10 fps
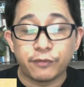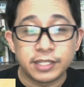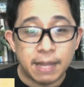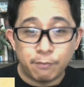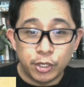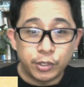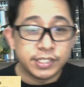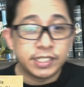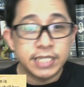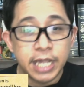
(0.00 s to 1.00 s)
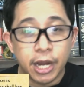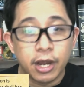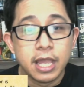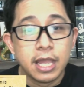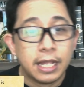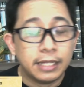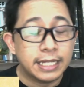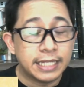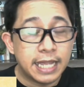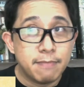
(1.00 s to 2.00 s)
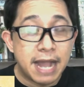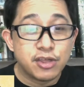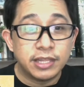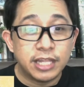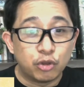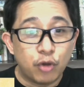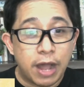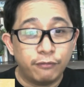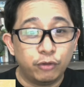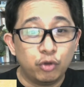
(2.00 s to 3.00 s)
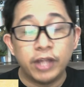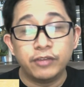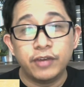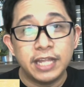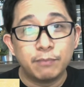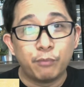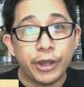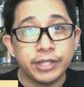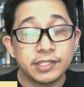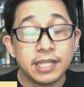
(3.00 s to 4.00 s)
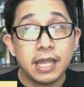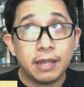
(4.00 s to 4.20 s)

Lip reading: For example, you can see here that I imagined it to have 200 hit points.